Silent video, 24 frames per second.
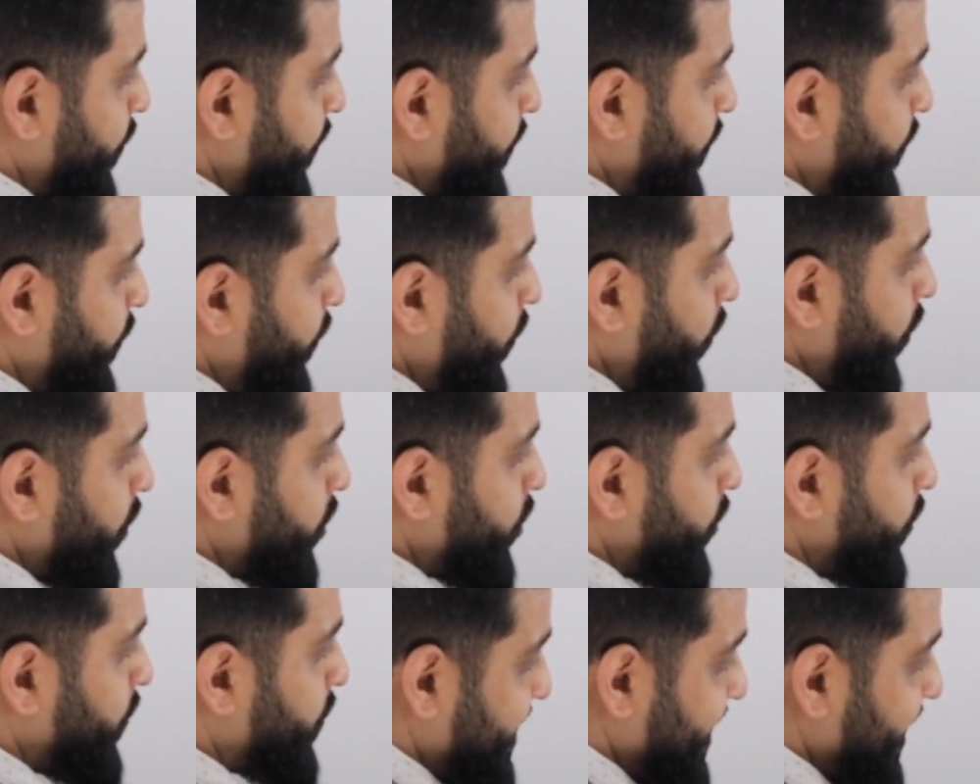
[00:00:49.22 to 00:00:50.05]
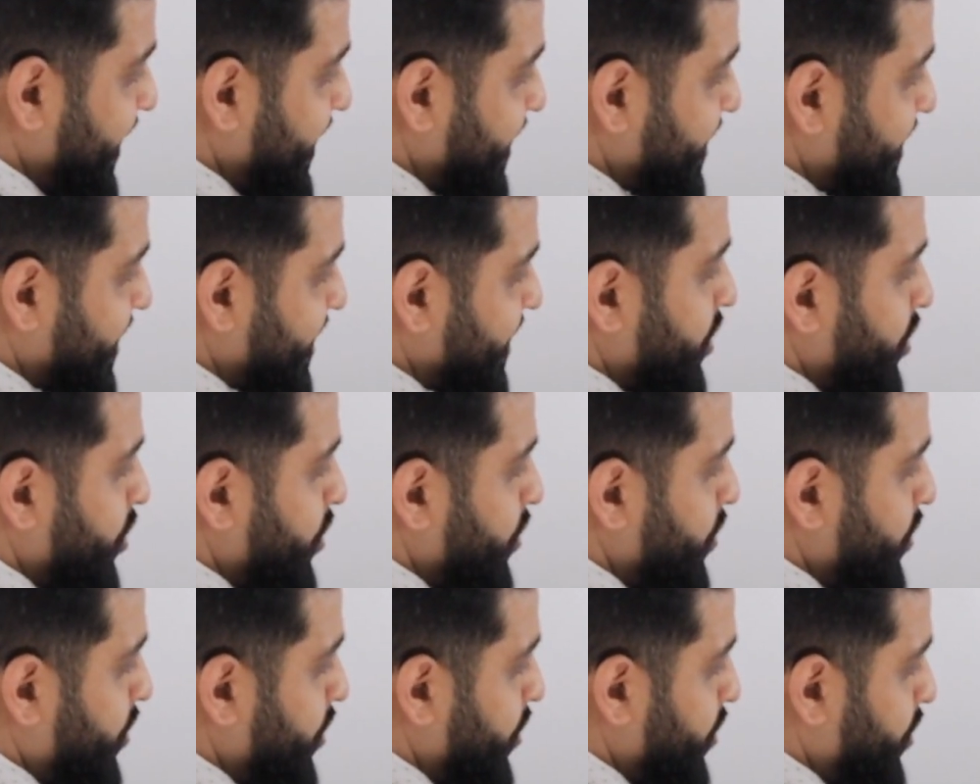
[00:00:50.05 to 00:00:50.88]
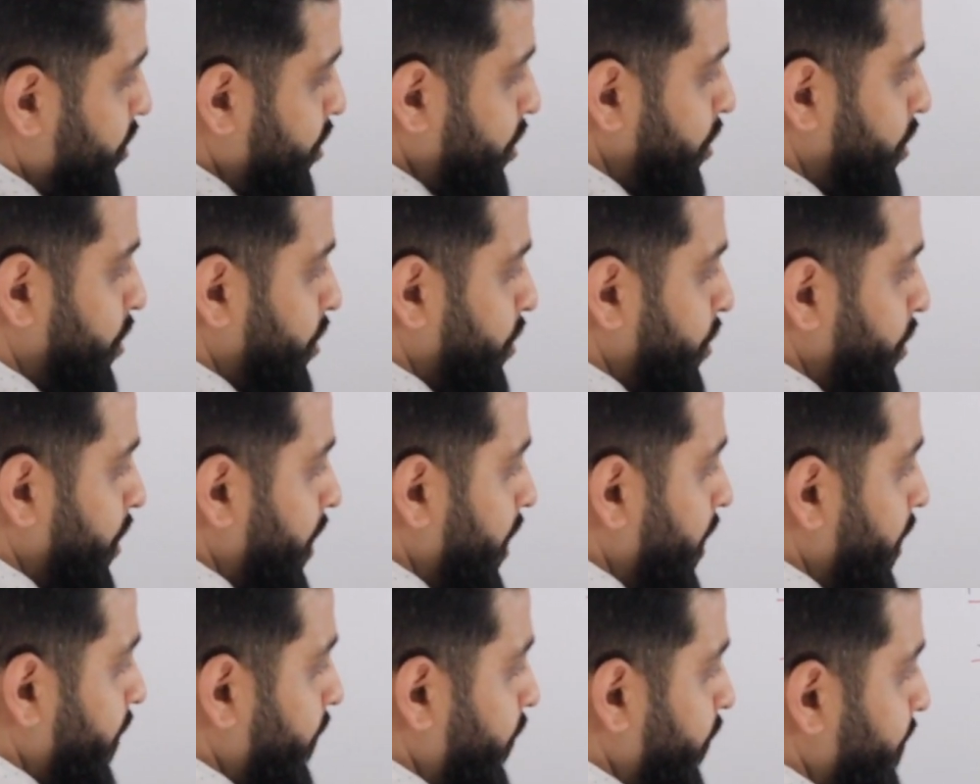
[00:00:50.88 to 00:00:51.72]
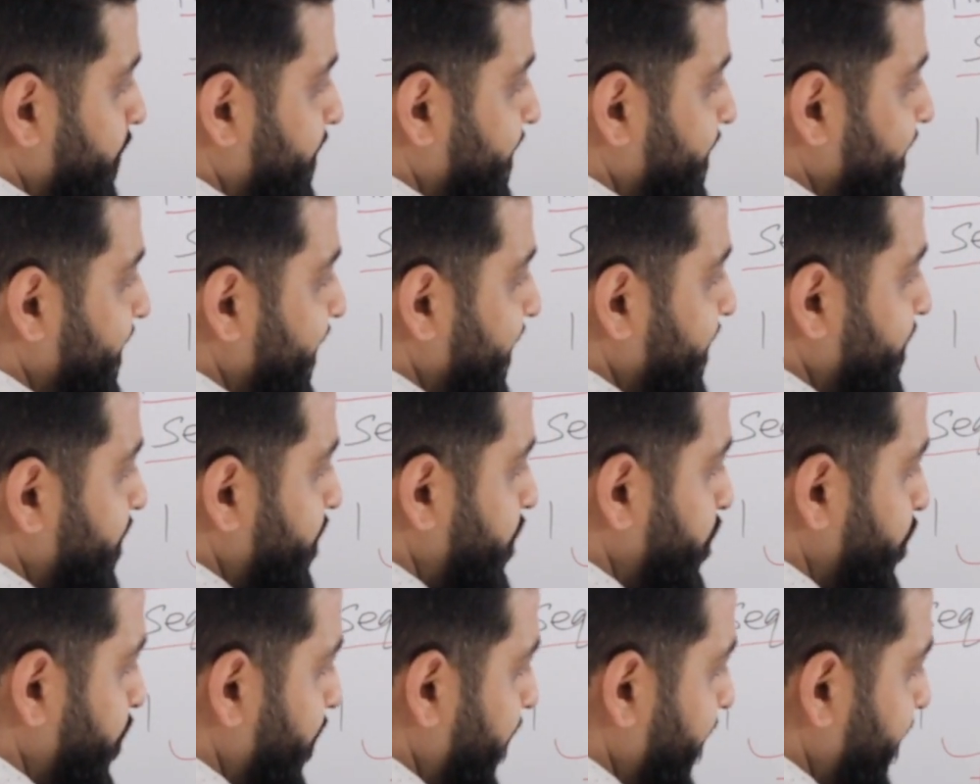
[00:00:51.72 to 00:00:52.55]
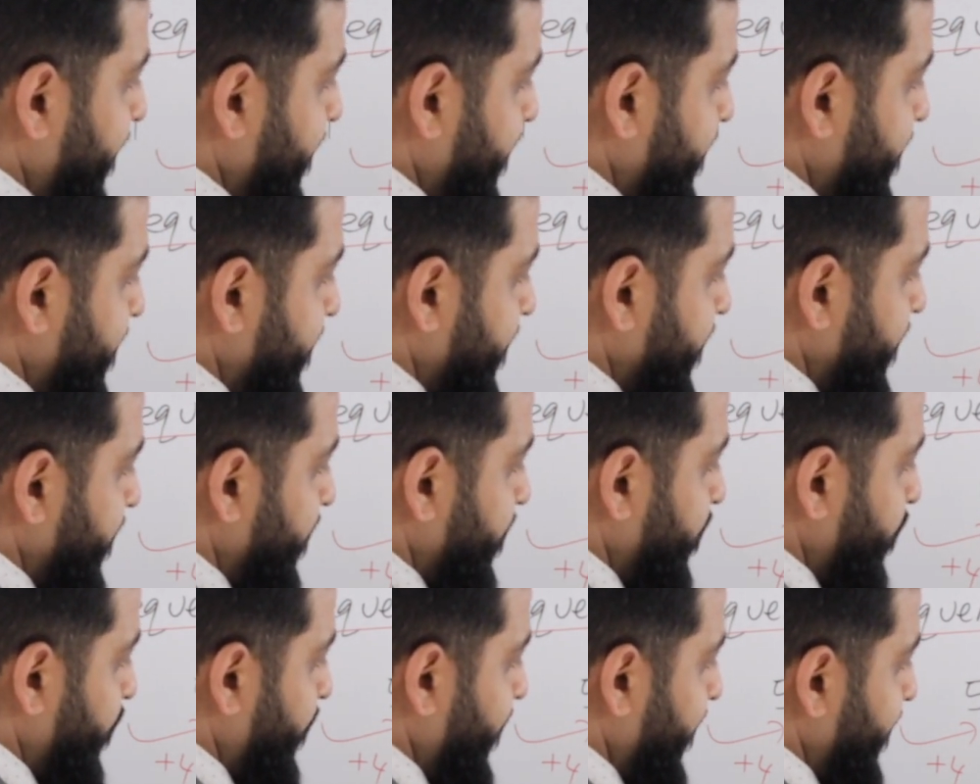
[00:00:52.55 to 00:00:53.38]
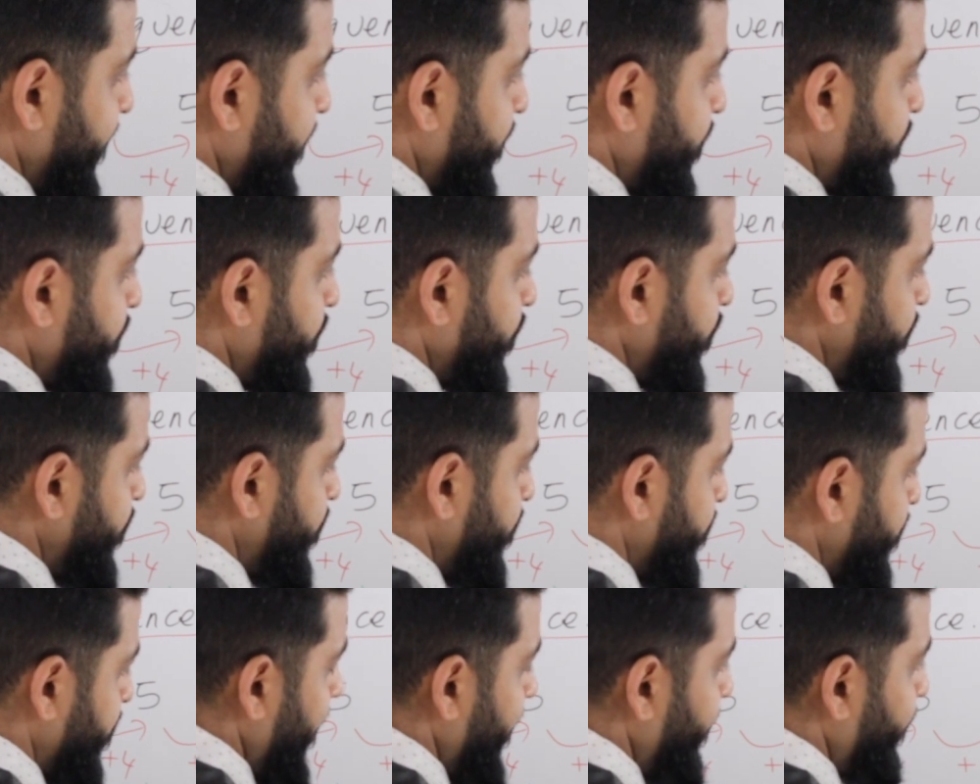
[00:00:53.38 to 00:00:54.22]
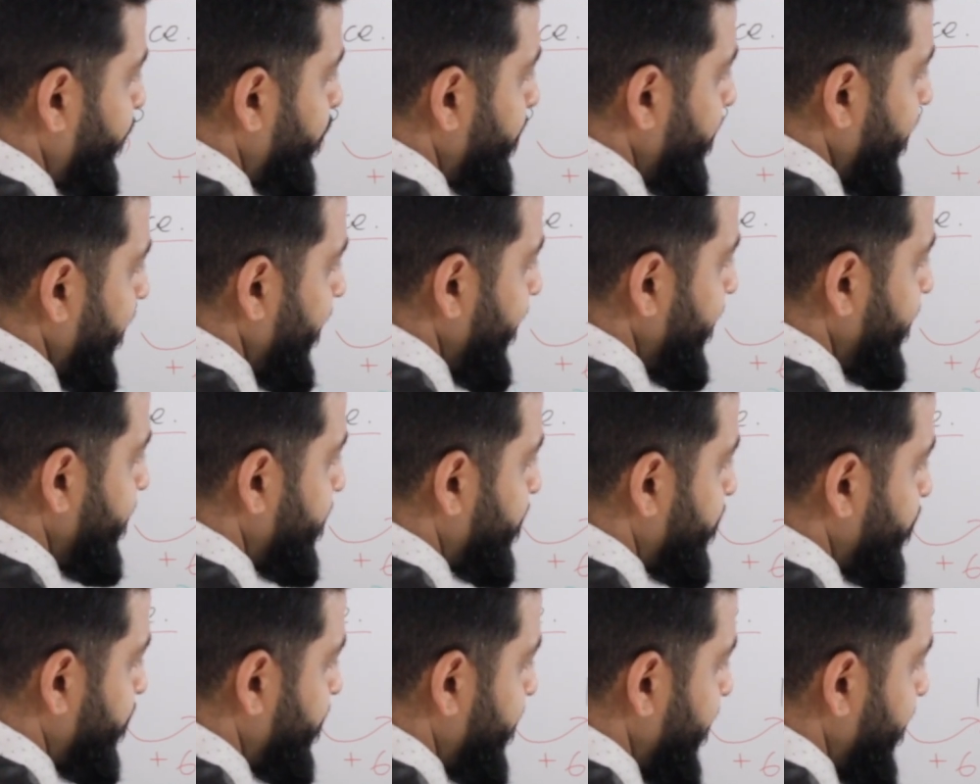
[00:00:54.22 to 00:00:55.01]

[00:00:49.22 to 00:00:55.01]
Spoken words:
from 4 to 6? You do 2. From 6 to 8, you've added 2. And from 8 to